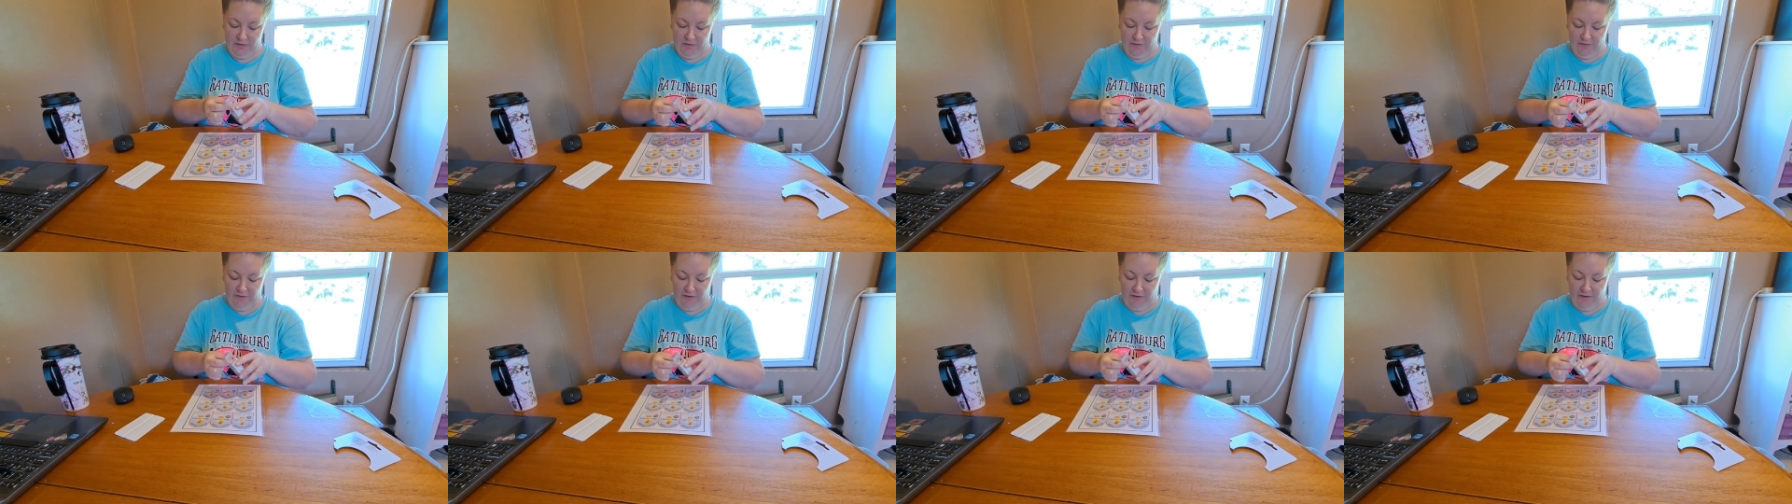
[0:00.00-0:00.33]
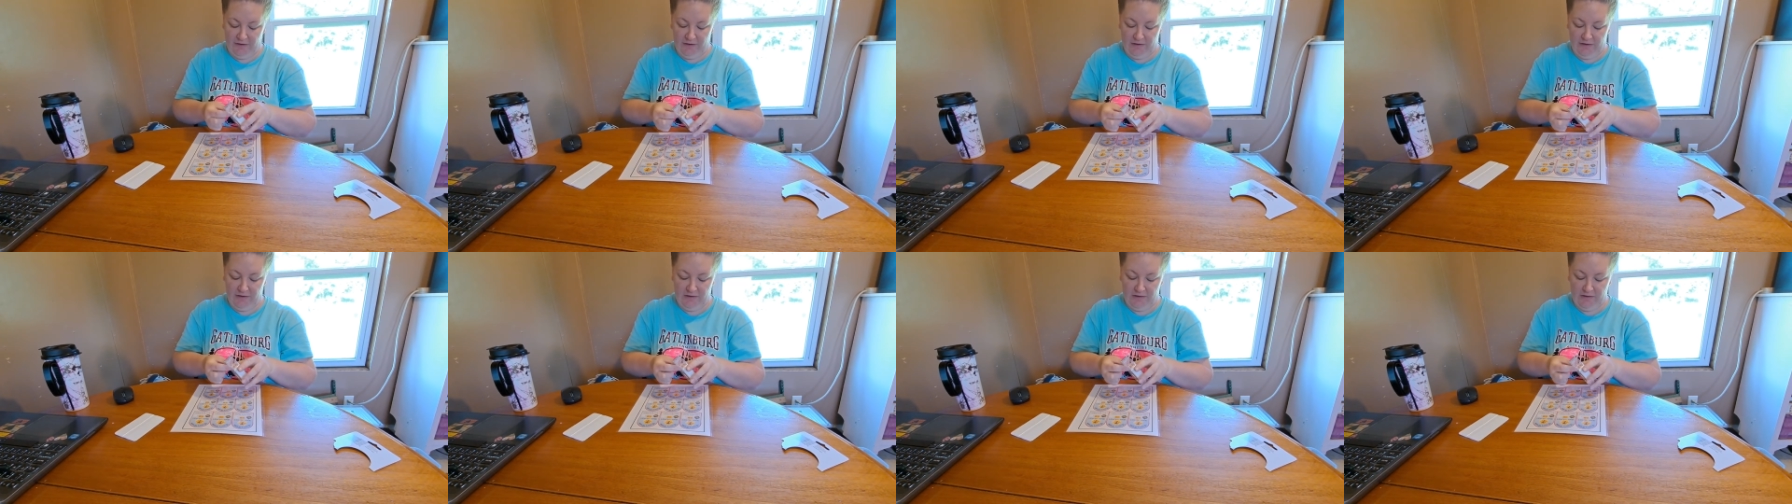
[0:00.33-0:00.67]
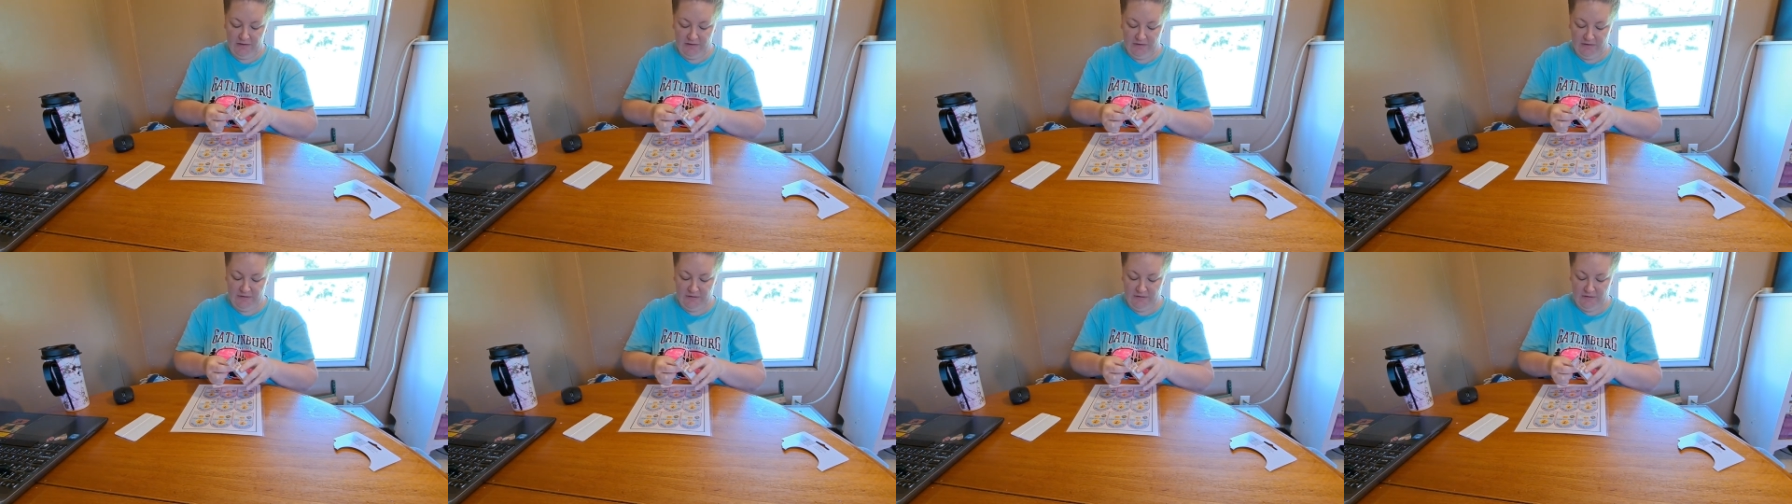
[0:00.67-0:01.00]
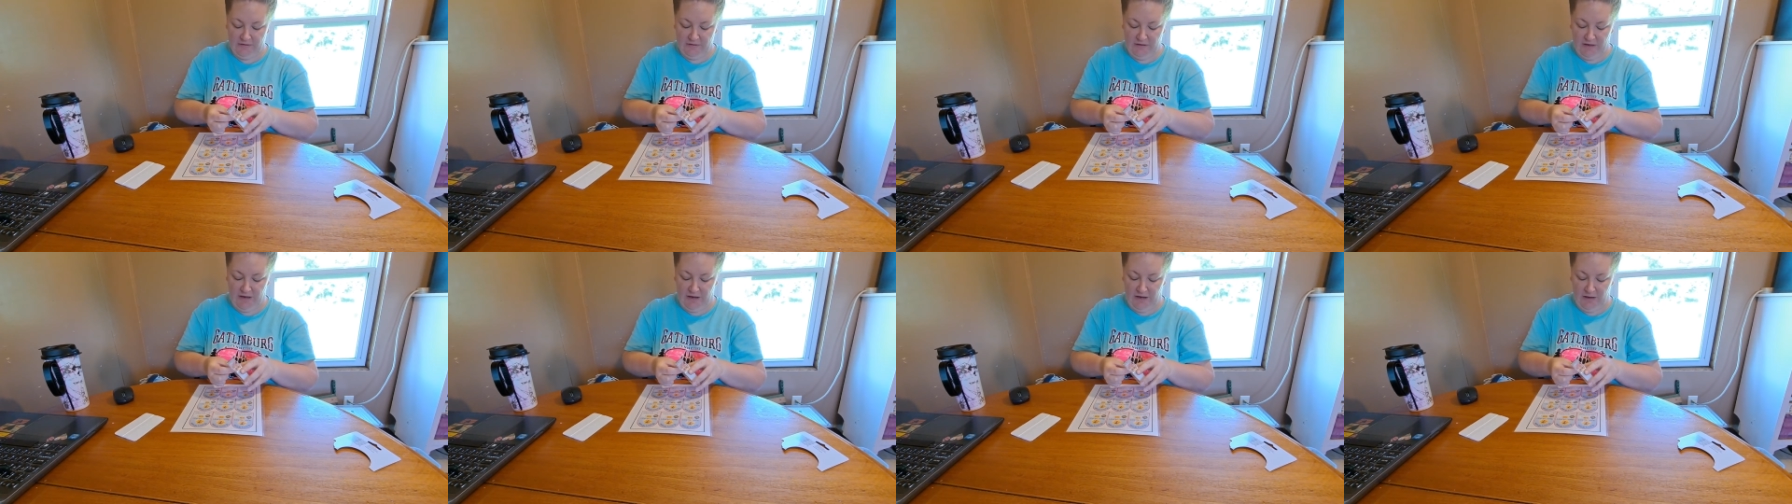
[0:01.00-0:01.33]
if I can get this
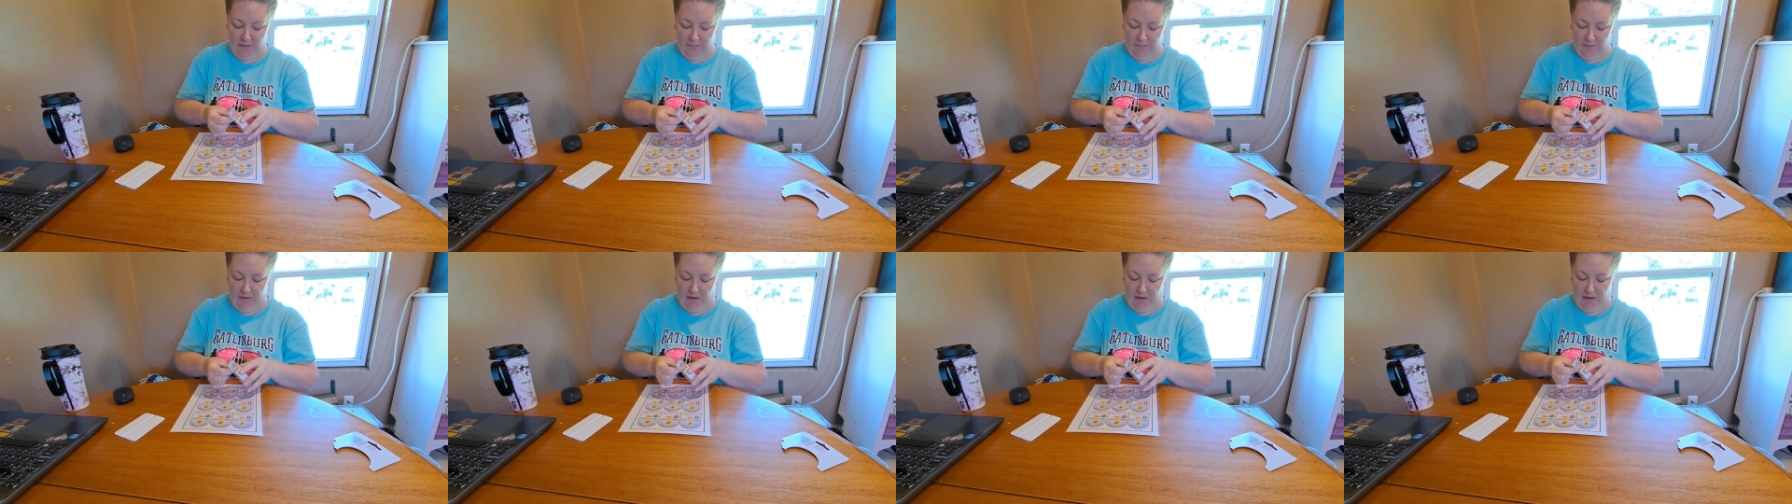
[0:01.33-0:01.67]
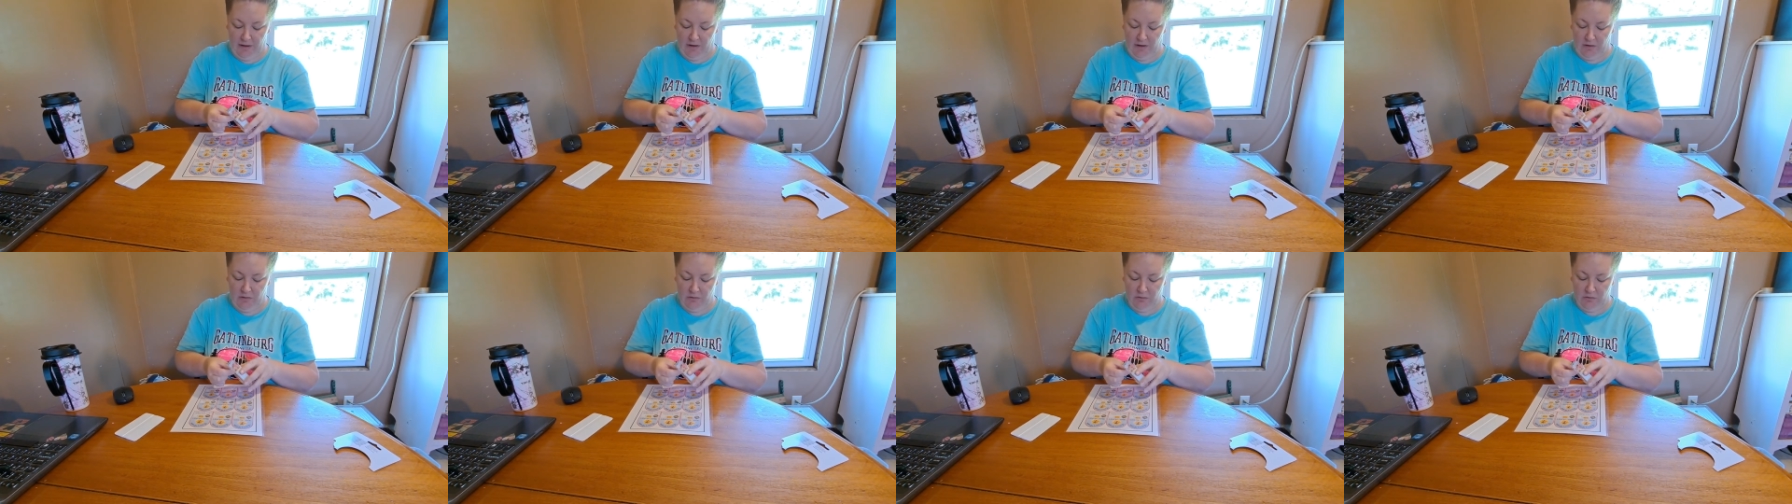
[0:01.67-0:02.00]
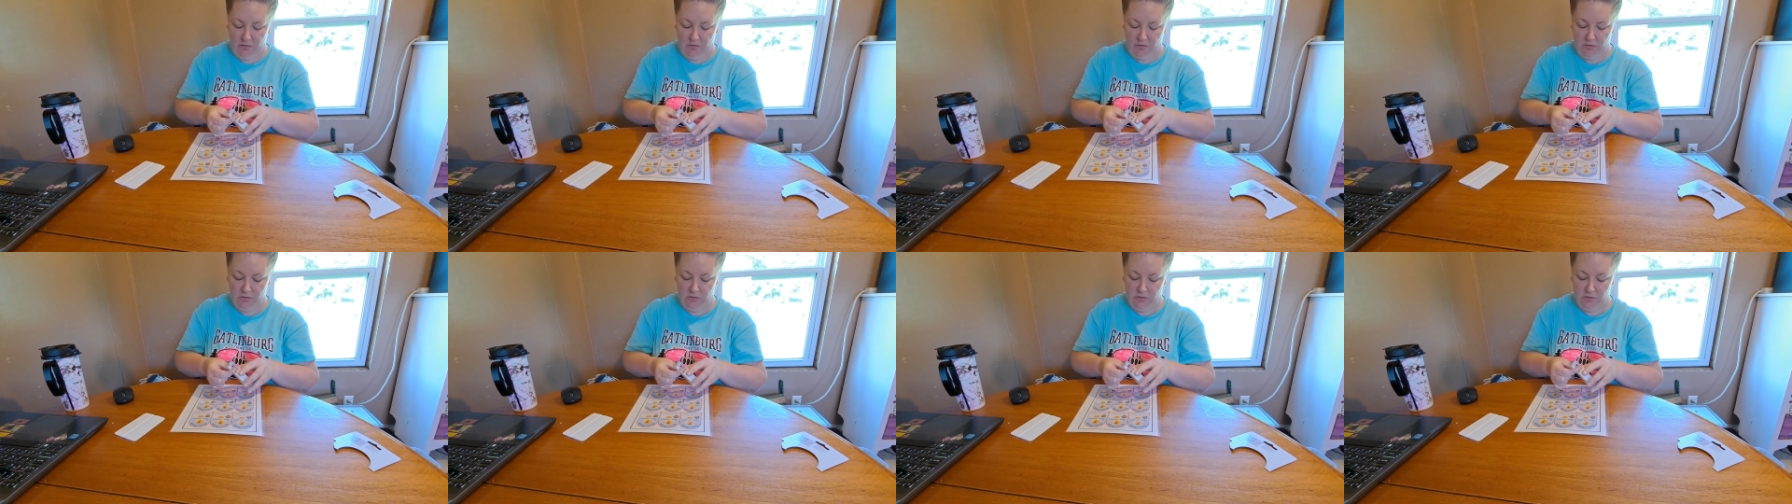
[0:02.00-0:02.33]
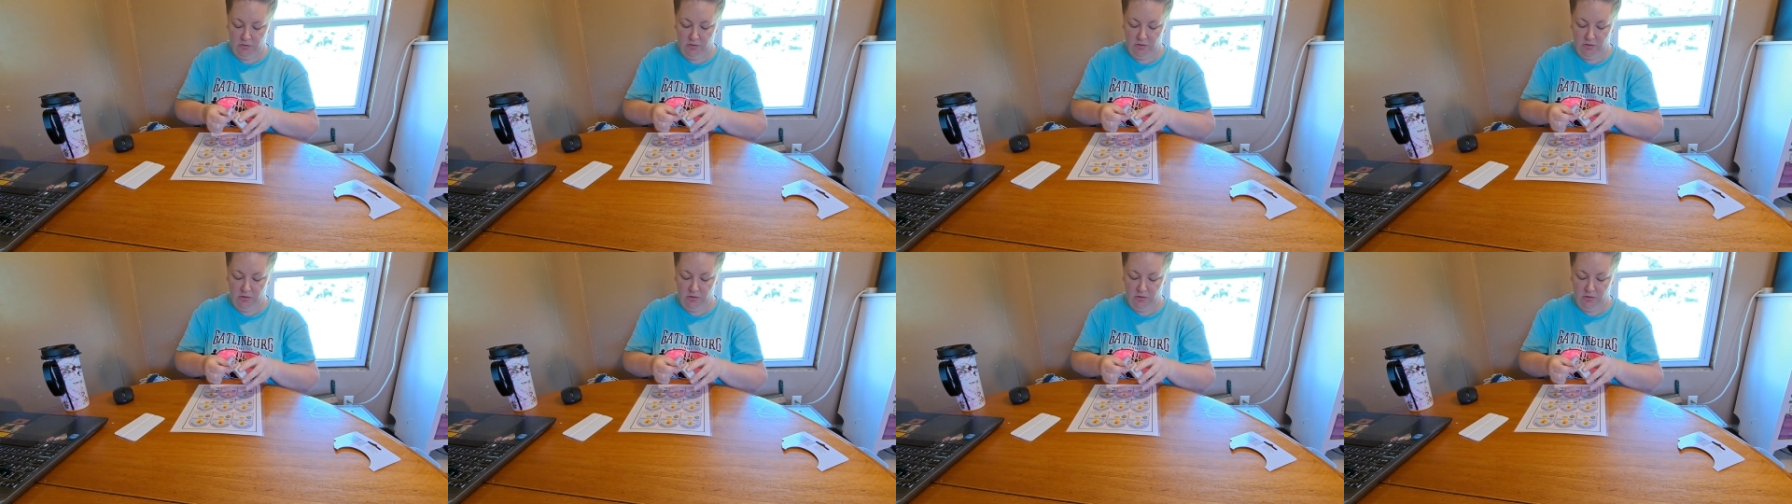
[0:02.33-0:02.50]
tape out,